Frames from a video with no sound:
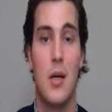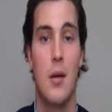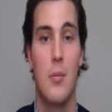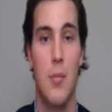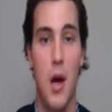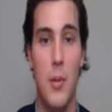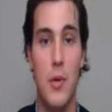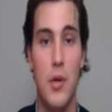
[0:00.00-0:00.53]

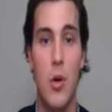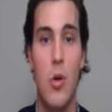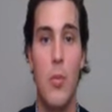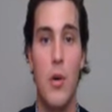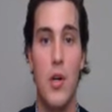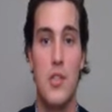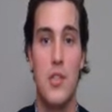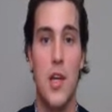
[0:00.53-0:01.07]
Mama
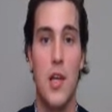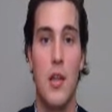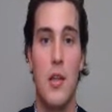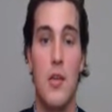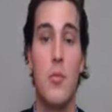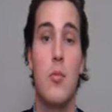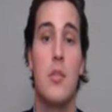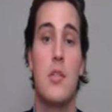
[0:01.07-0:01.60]
Goldberg's Deli
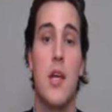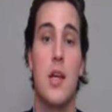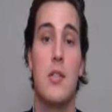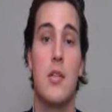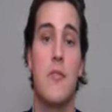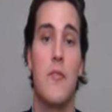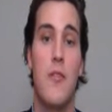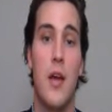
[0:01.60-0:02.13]
was actually
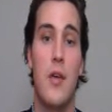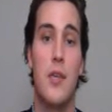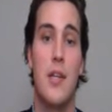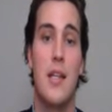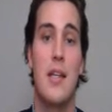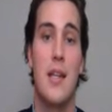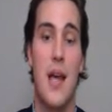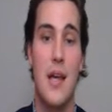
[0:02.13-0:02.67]
founded in
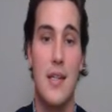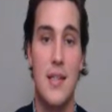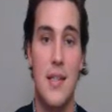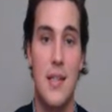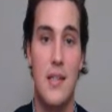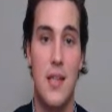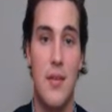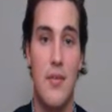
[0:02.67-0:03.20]

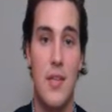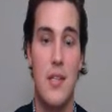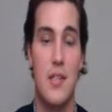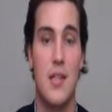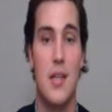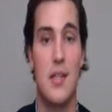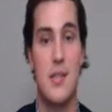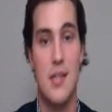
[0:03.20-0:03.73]

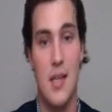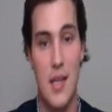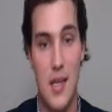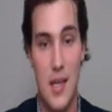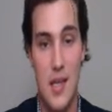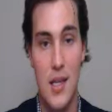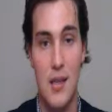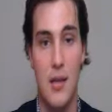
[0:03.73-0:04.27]
1976
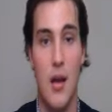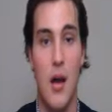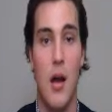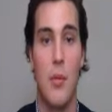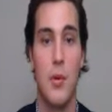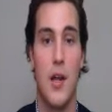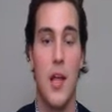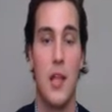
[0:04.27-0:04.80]
in
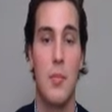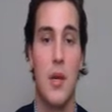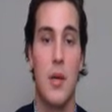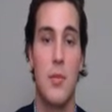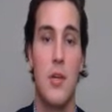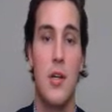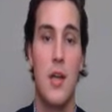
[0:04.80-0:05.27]
Auburn, Alabama.